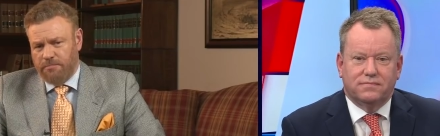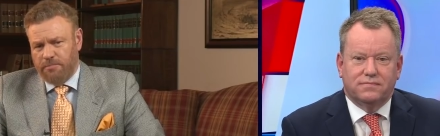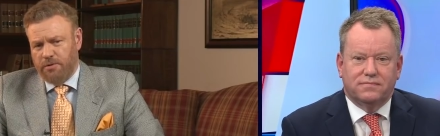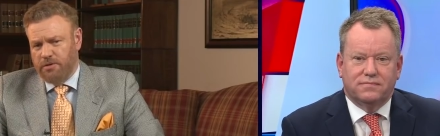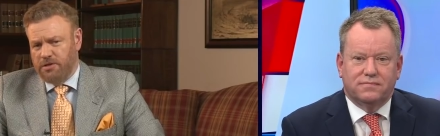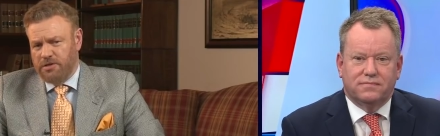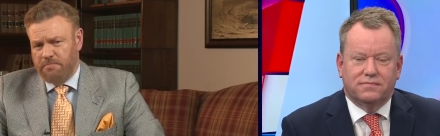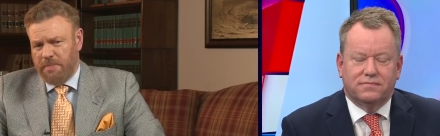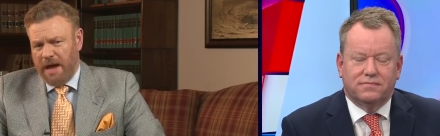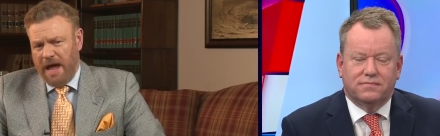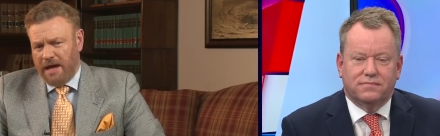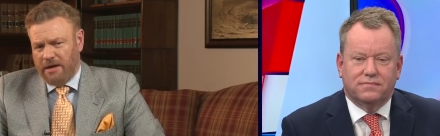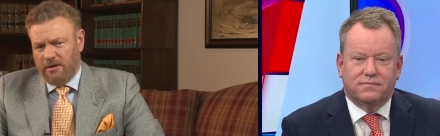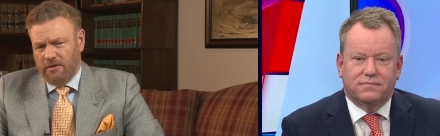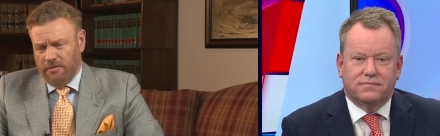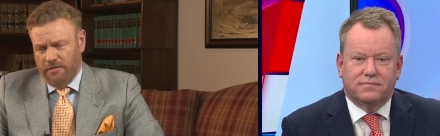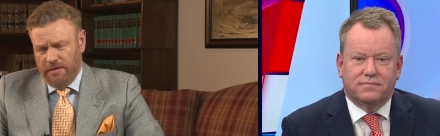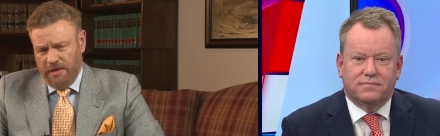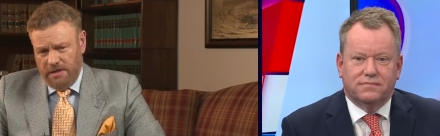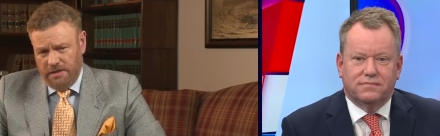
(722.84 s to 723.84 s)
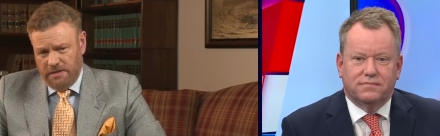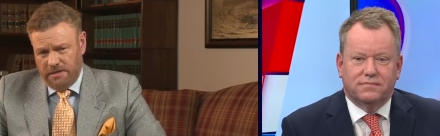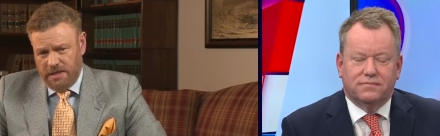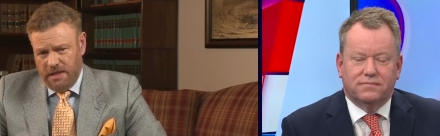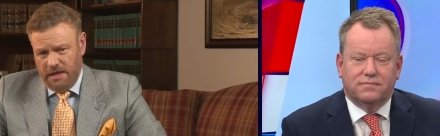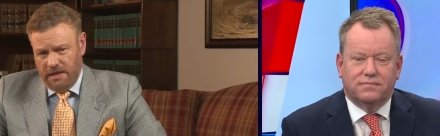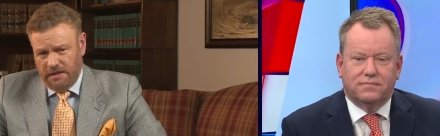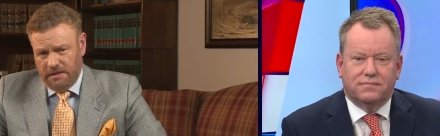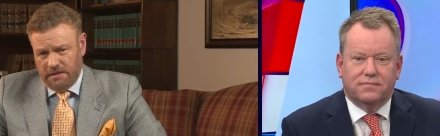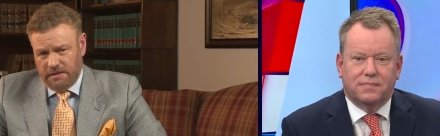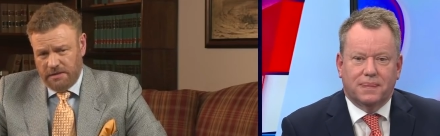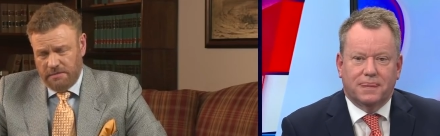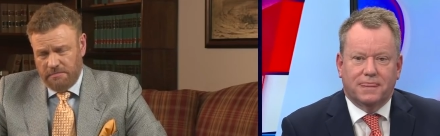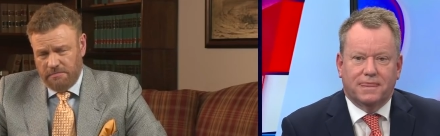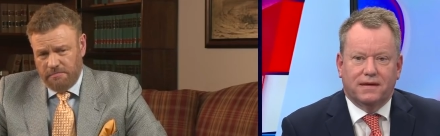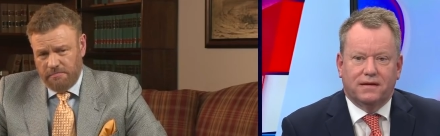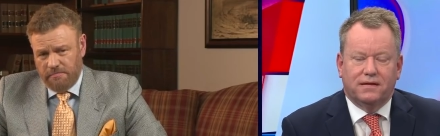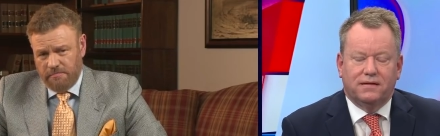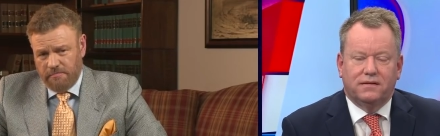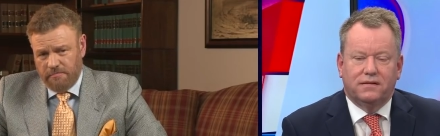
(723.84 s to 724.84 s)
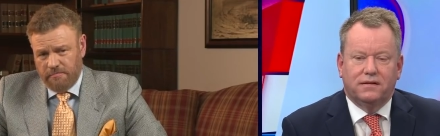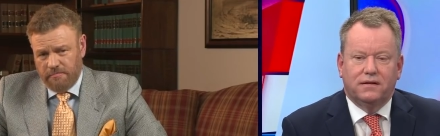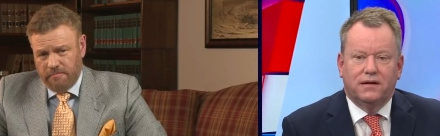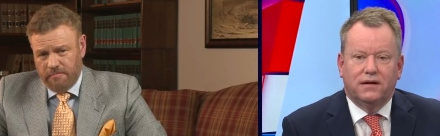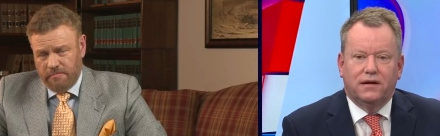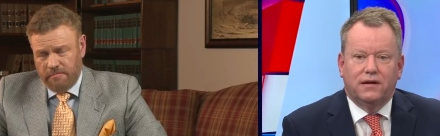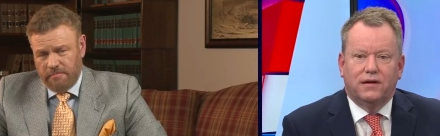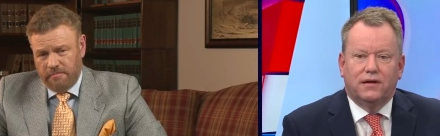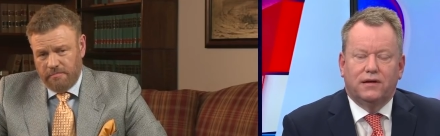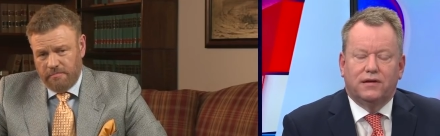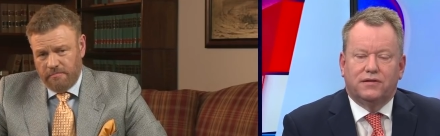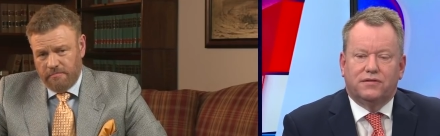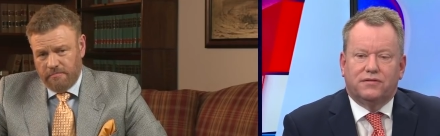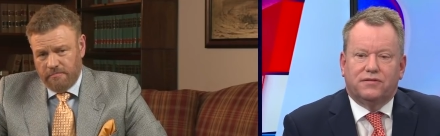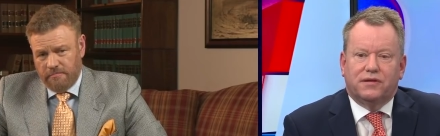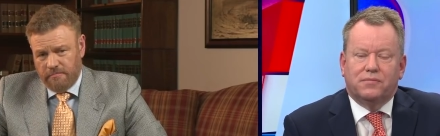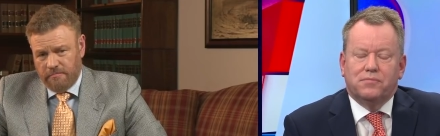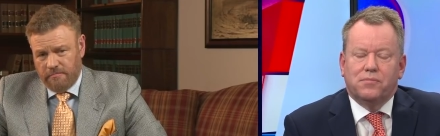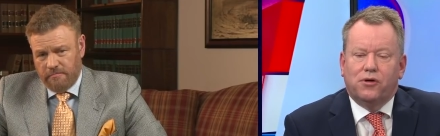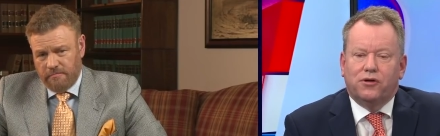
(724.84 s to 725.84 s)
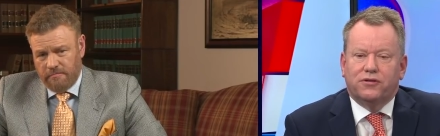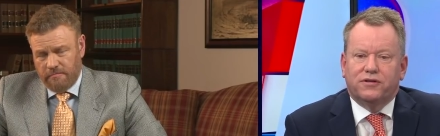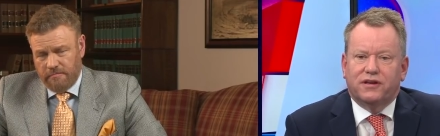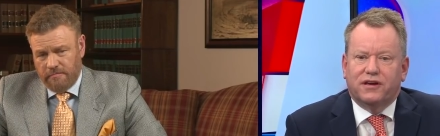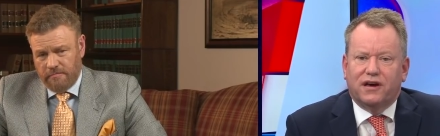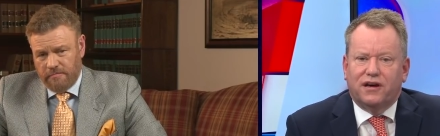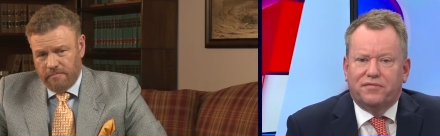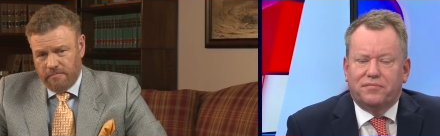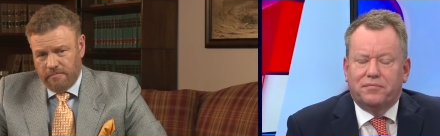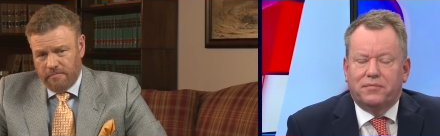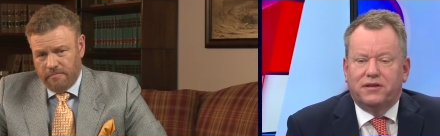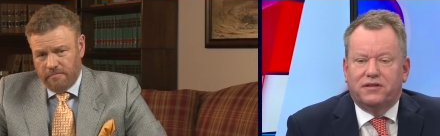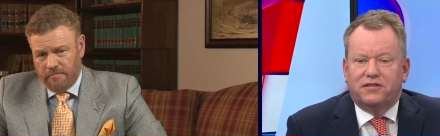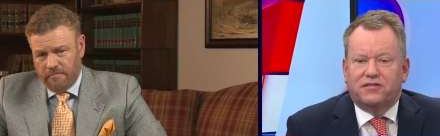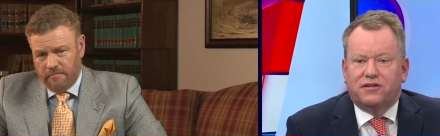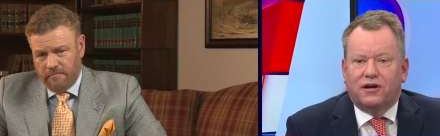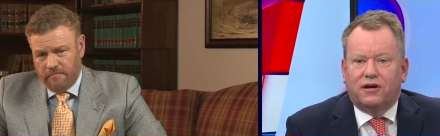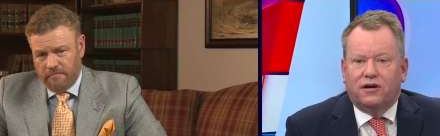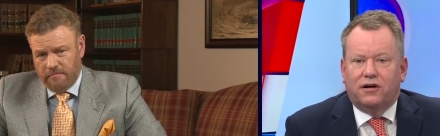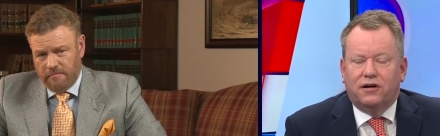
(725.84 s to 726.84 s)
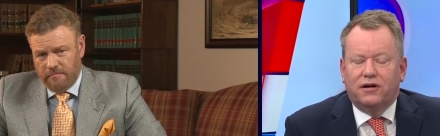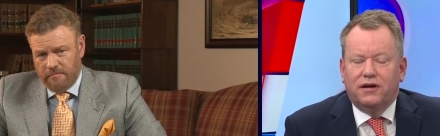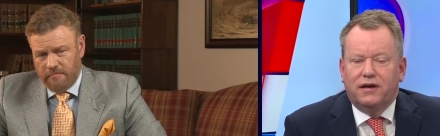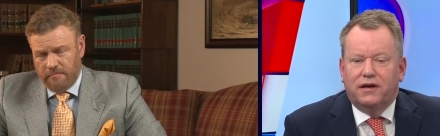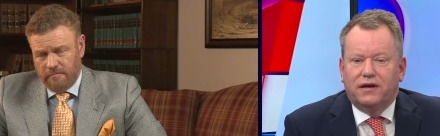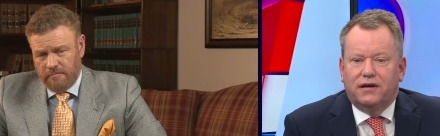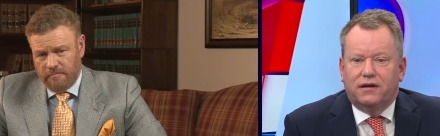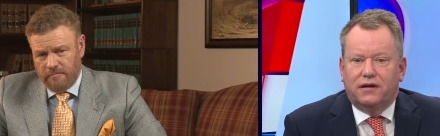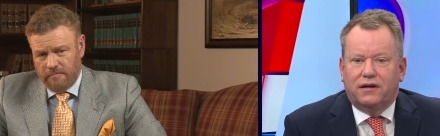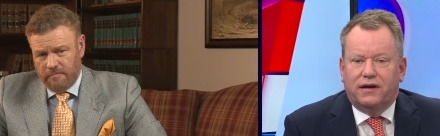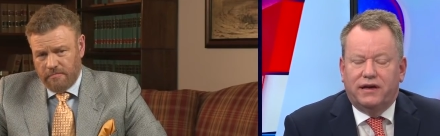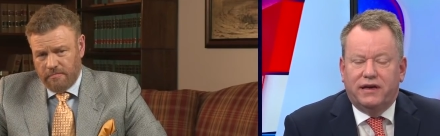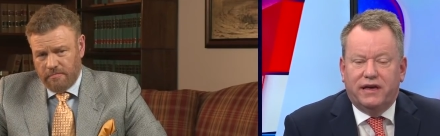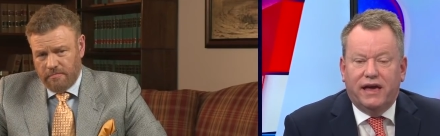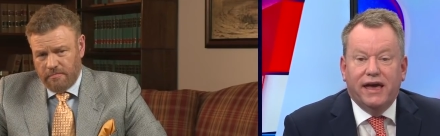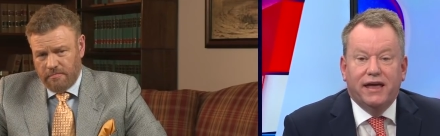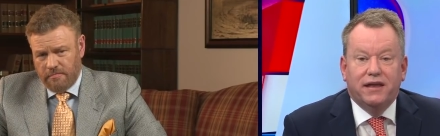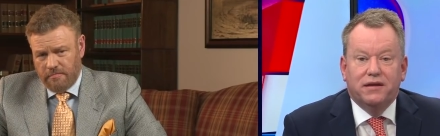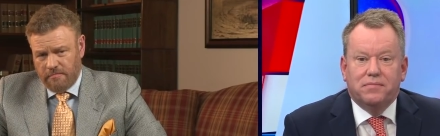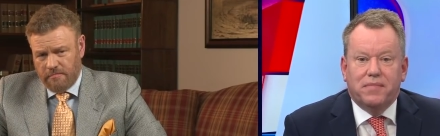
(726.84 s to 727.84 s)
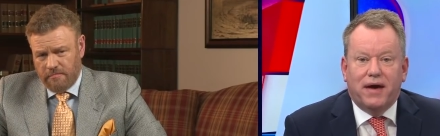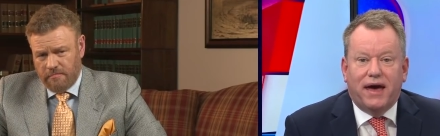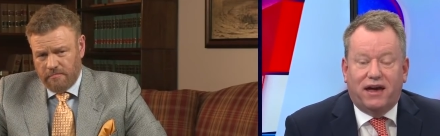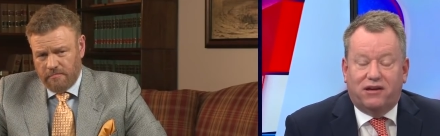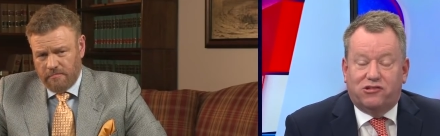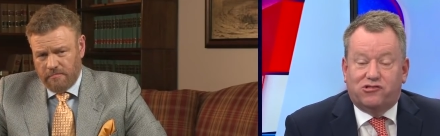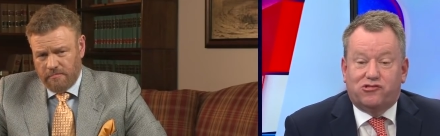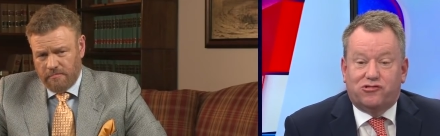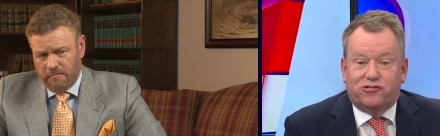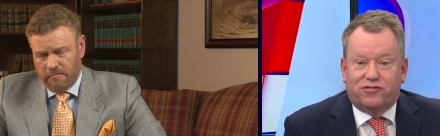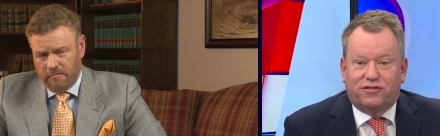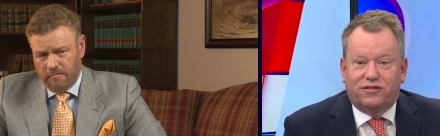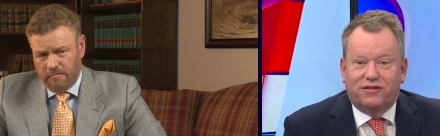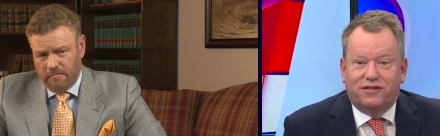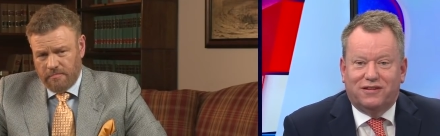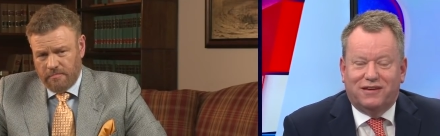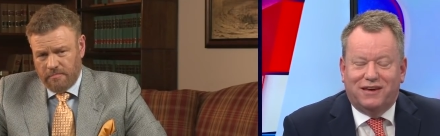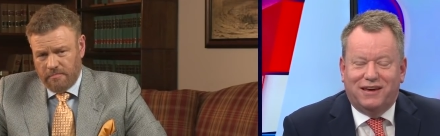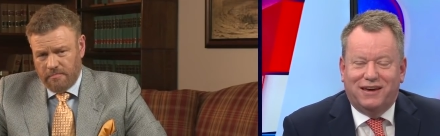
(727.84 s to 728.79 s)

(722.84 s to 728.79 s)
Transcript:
Speaker 1: to push back on these things? So I think modern governments are uh, enmeshed